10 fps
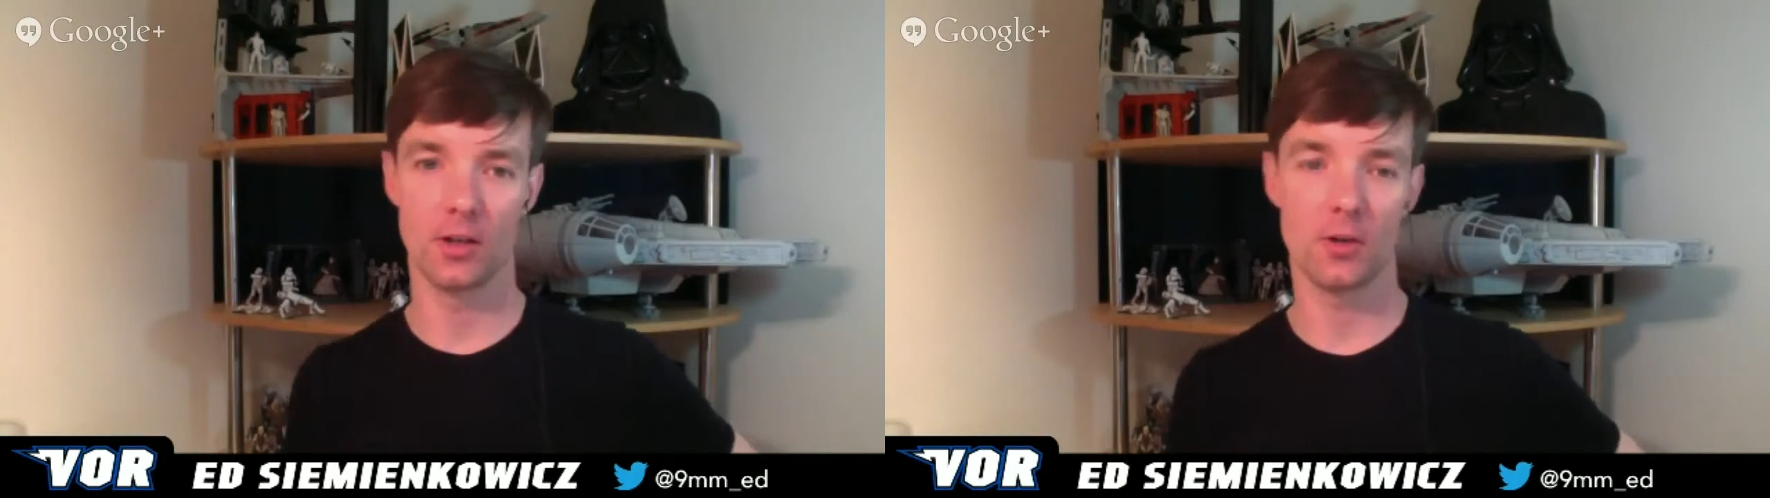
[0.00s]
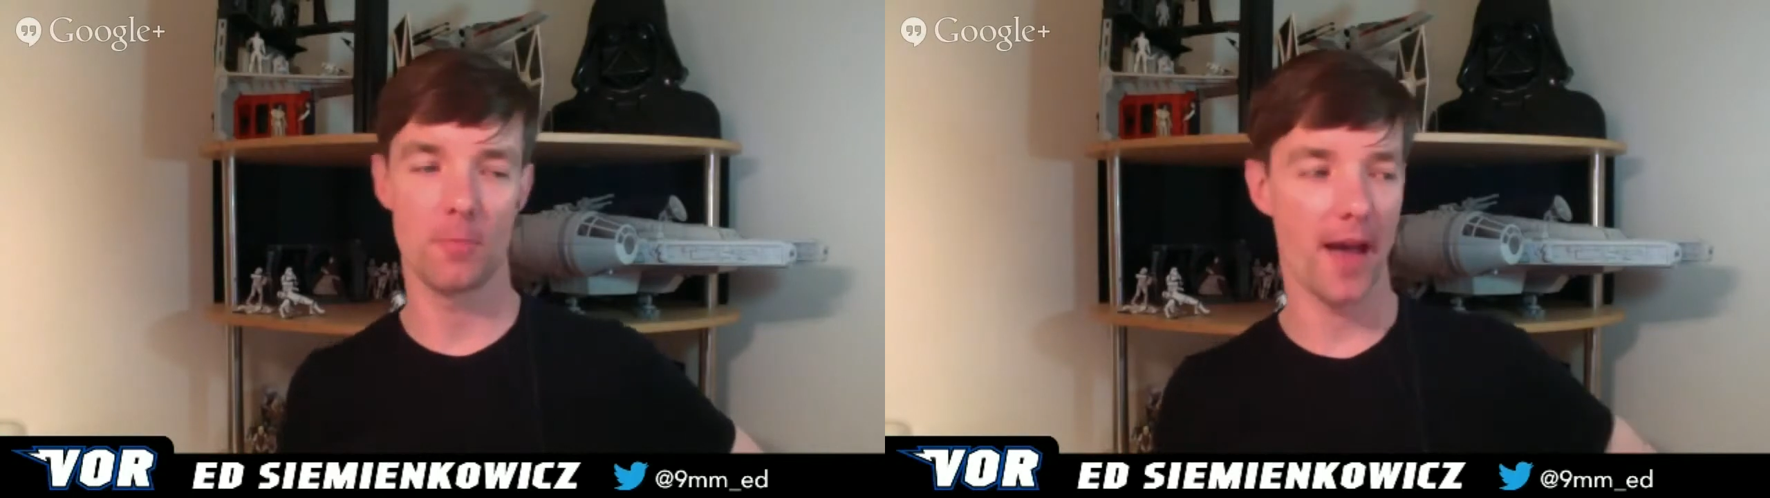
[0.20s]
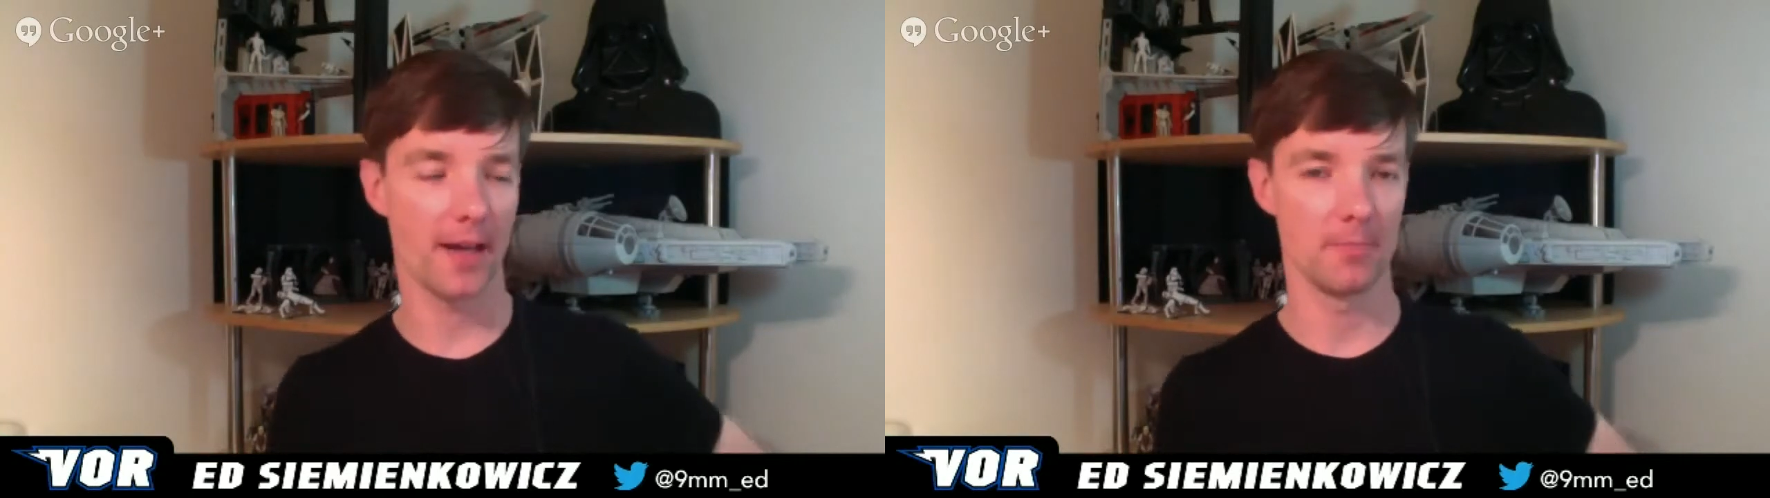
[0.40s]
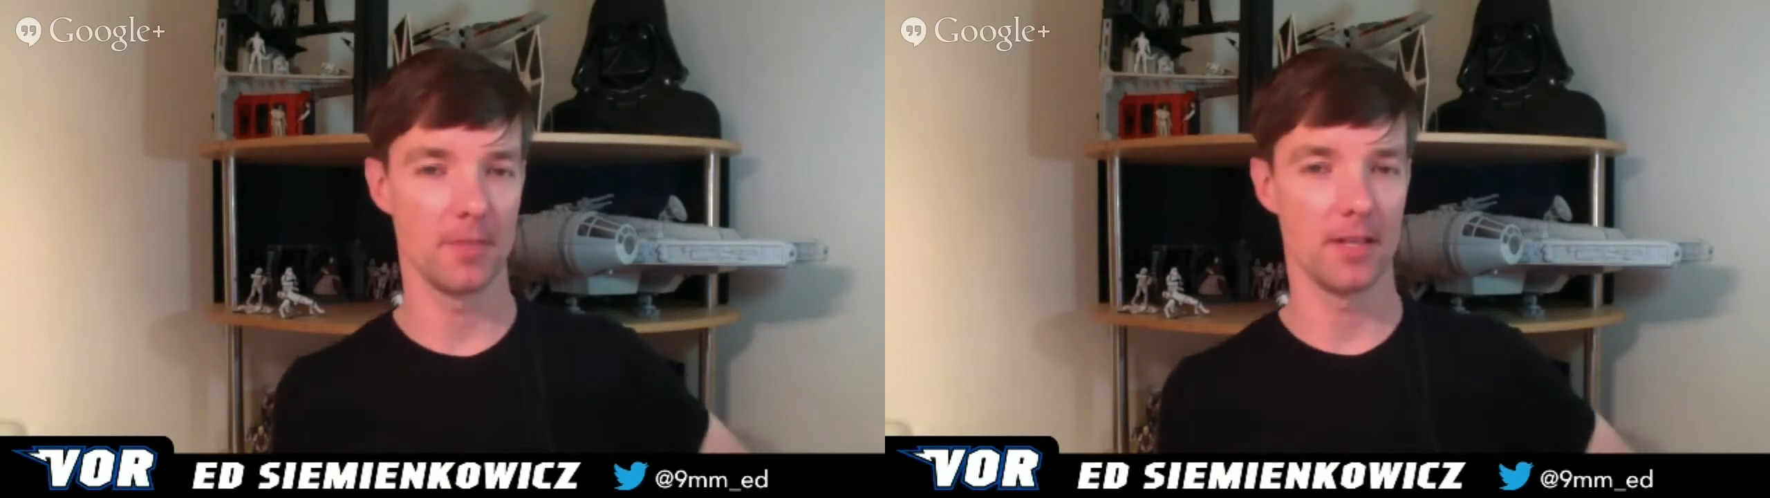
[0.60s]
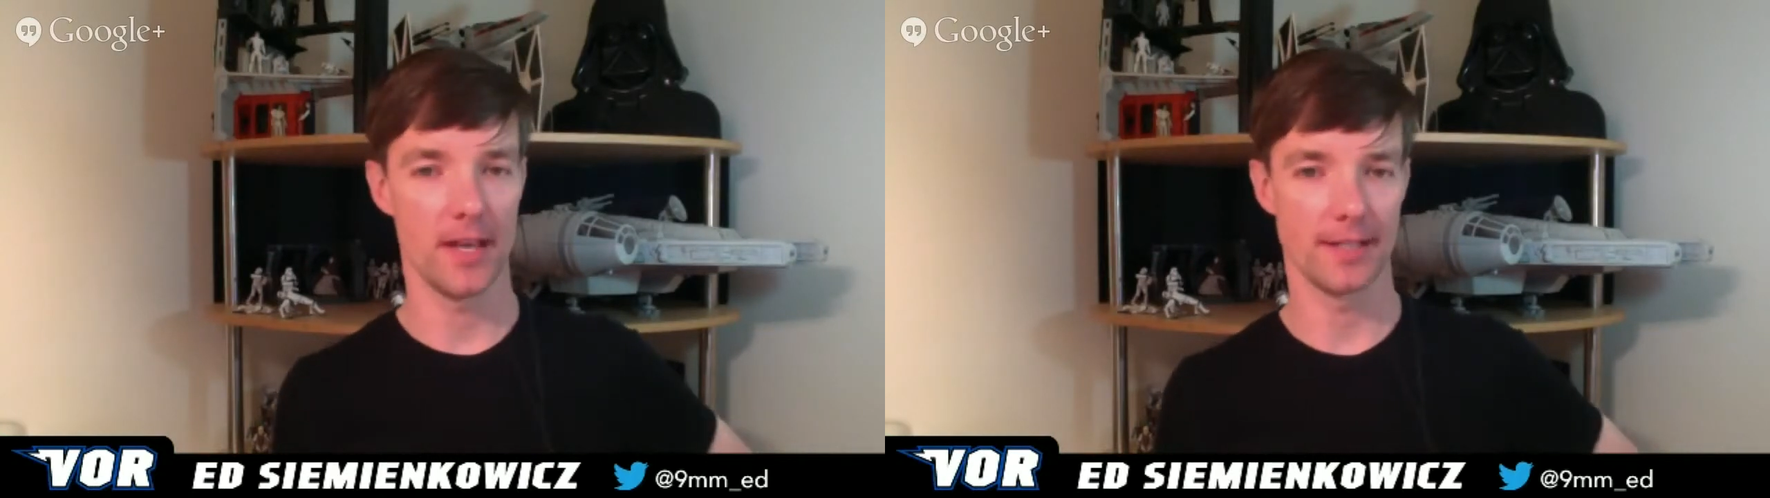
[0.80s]
look back and
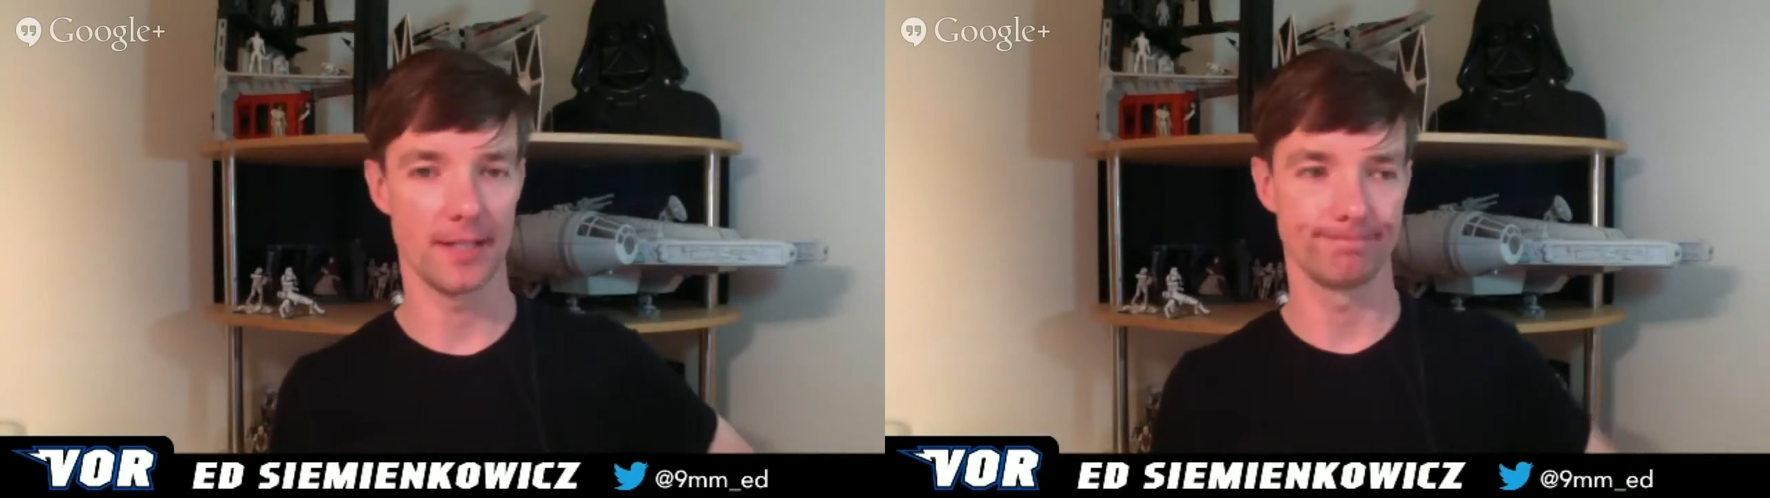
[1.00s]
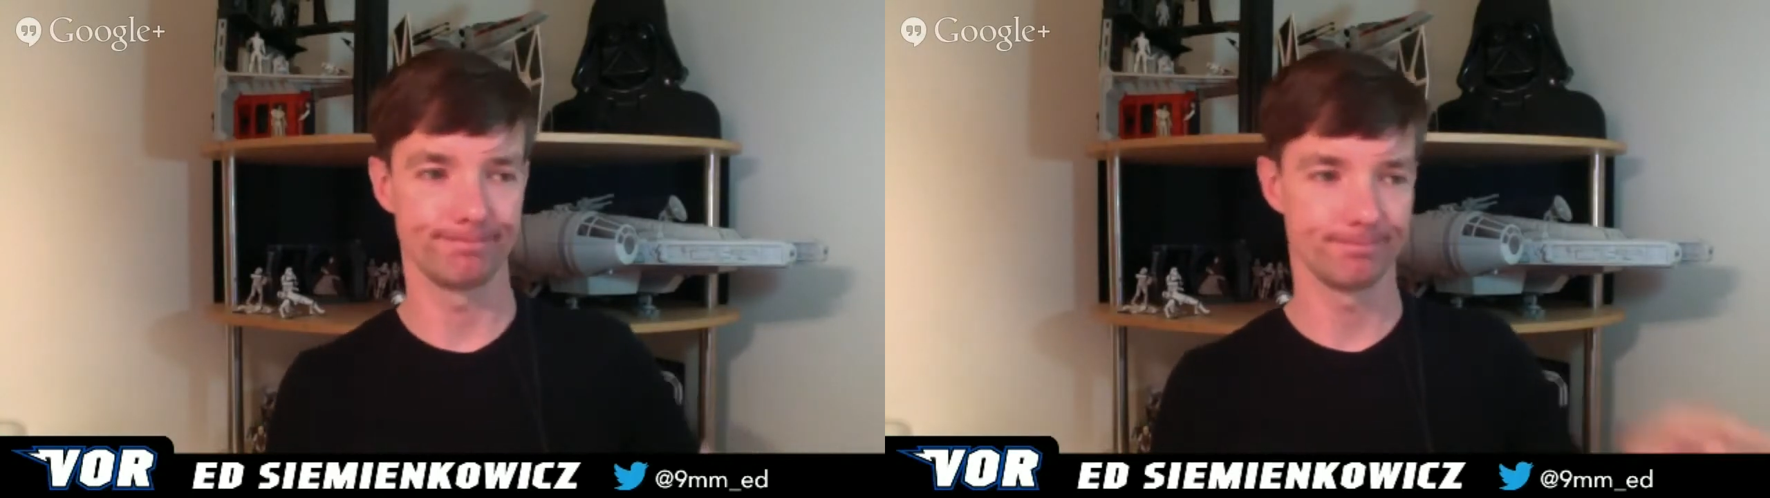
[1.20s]
be like,